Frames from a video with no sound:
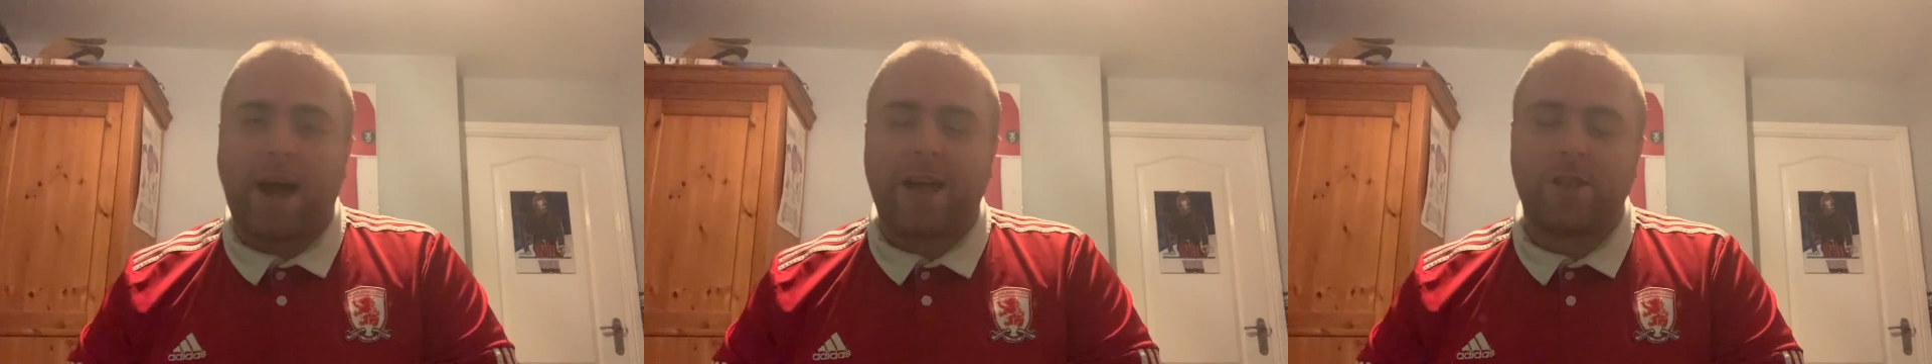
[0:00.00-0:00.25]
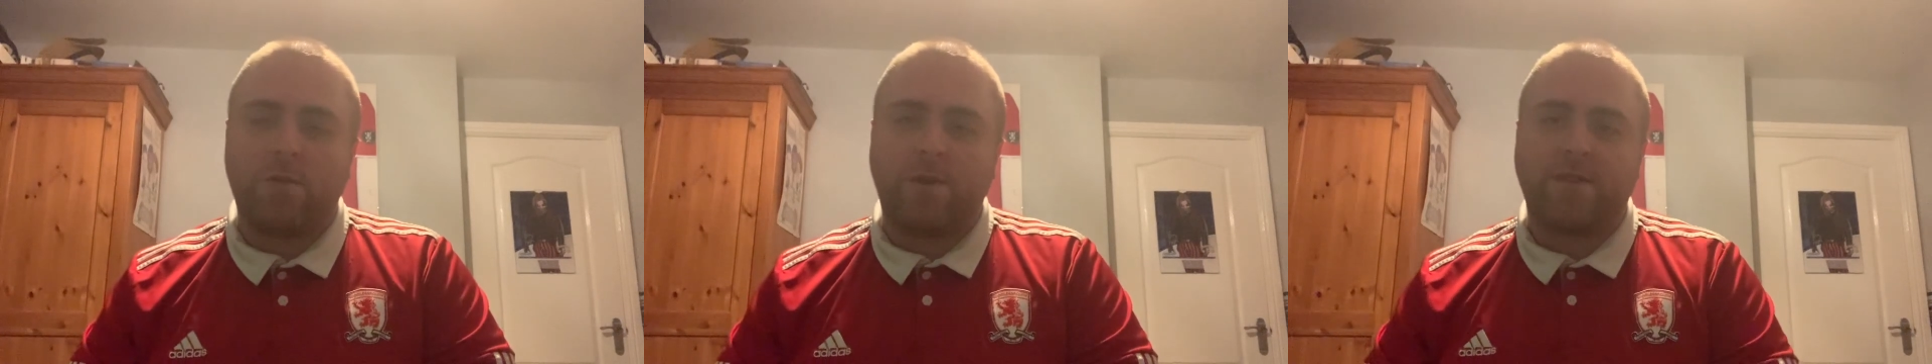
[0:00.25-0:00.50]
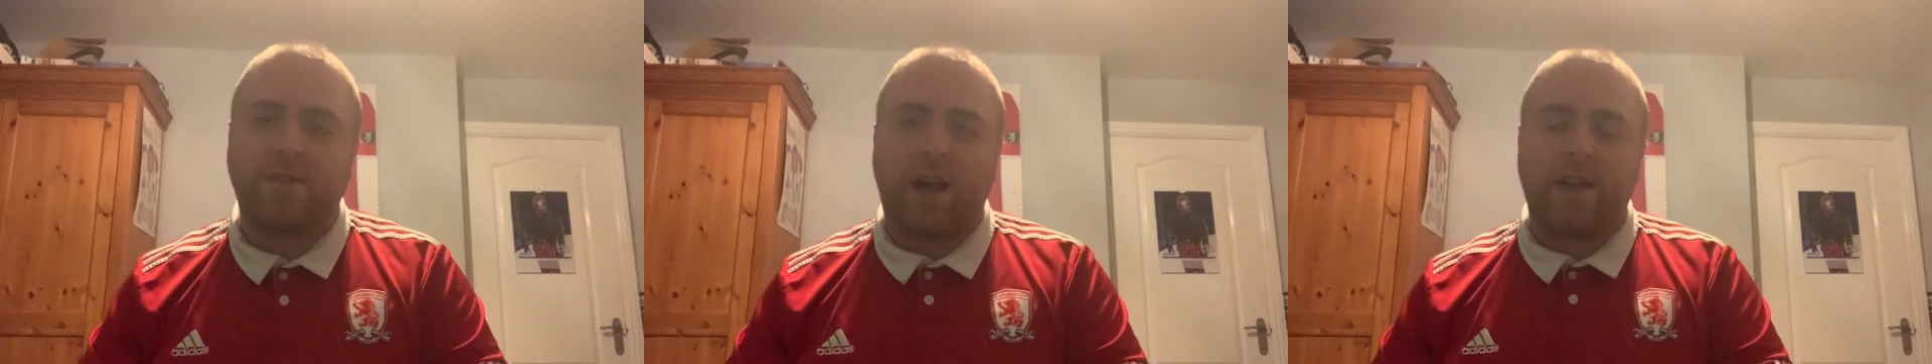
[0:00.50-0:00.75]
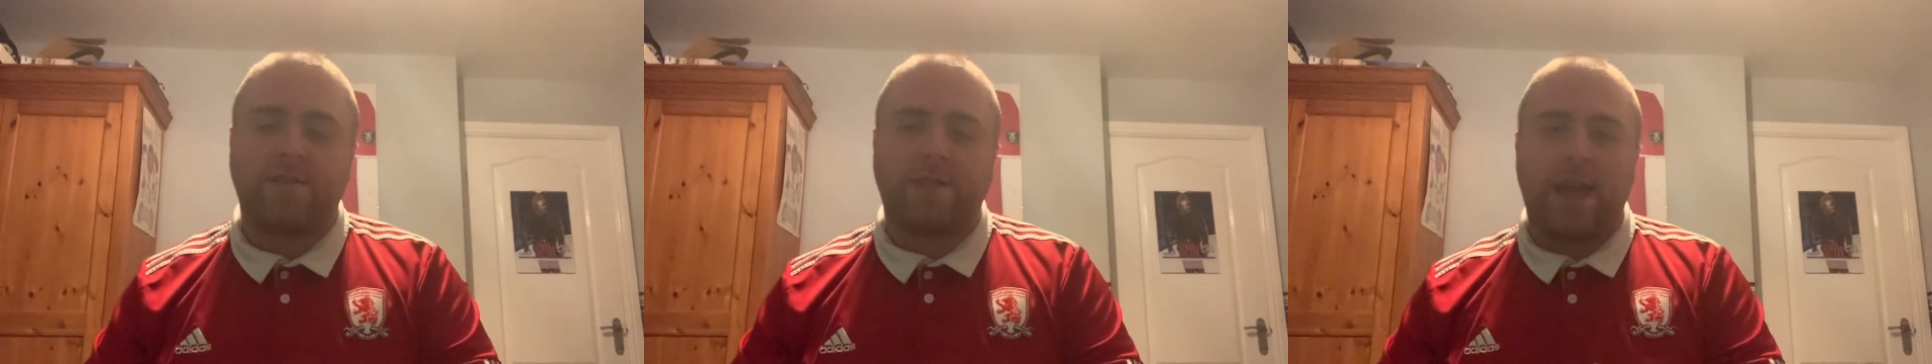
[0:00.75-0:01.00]
at the
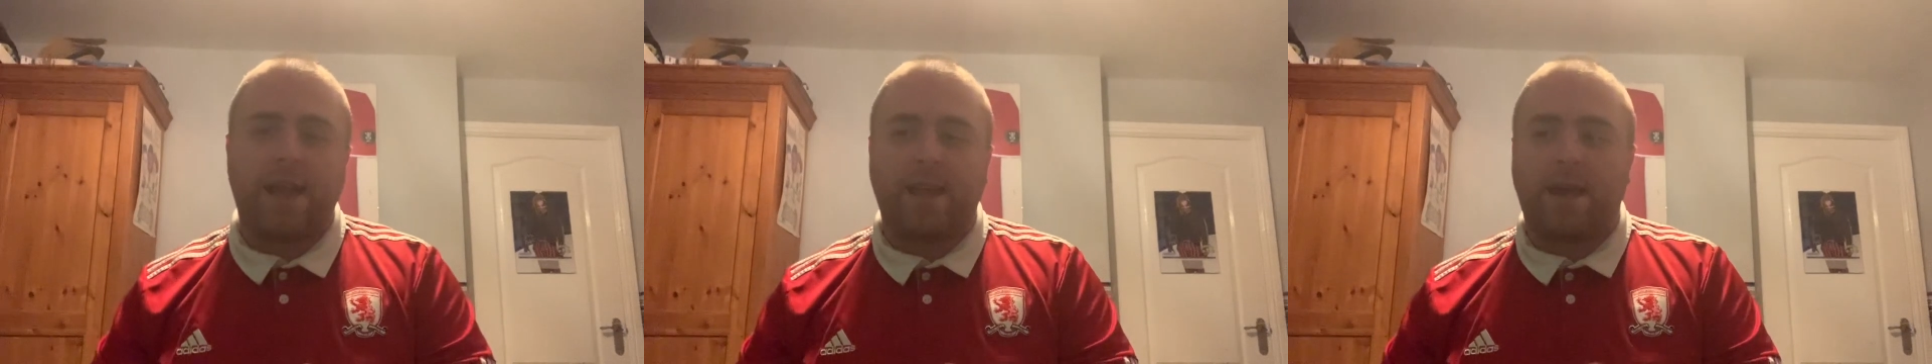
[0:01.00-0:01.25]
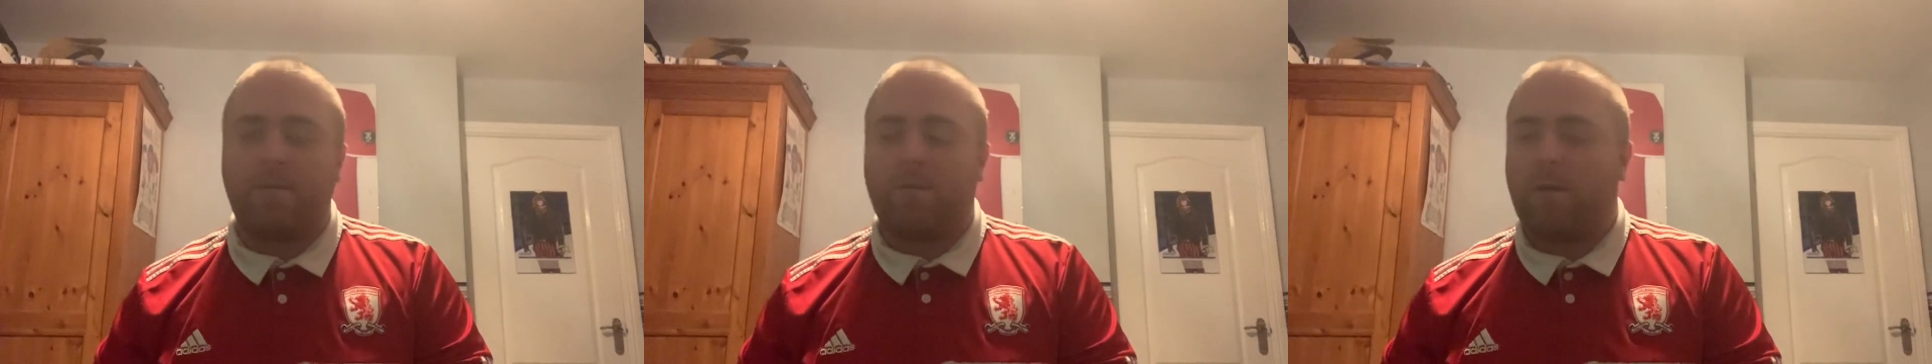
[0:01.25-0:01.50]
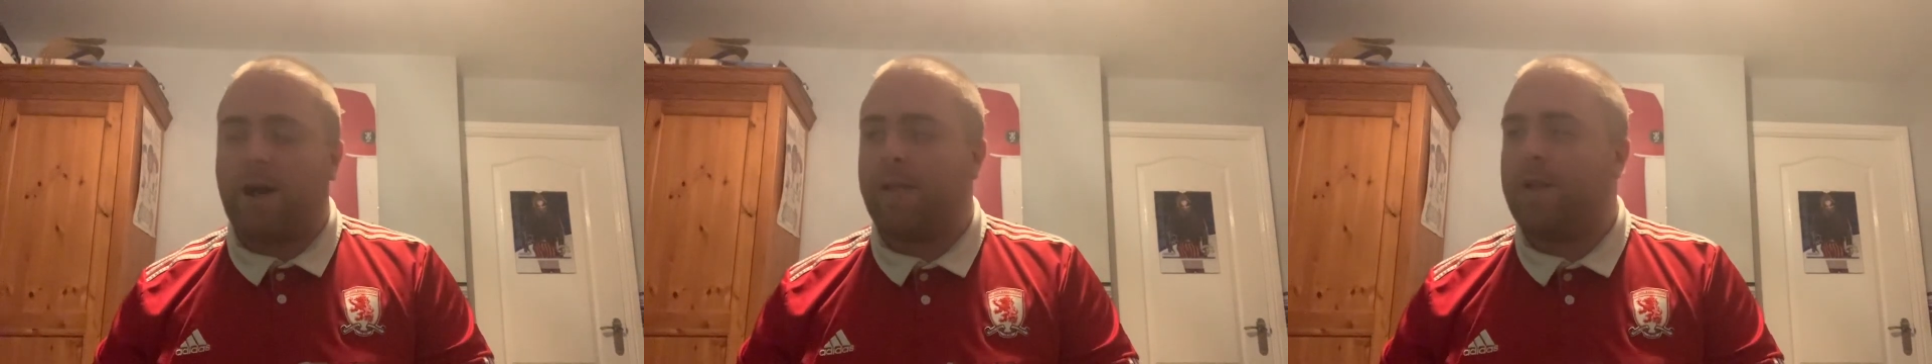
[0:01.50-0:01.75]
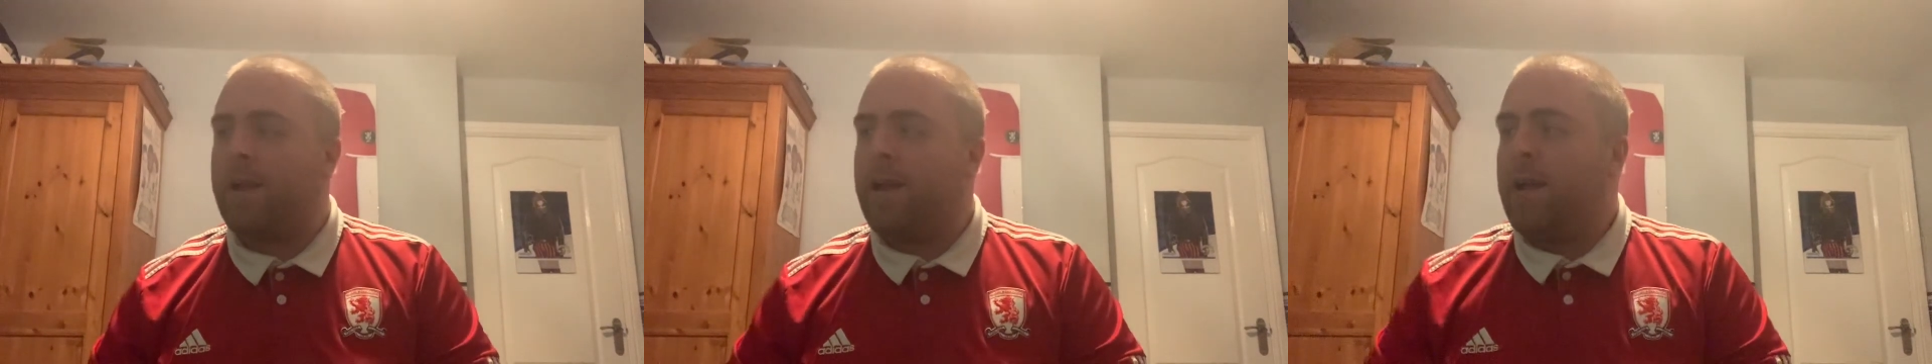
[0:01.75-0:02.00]
Riverside Stadium. Well,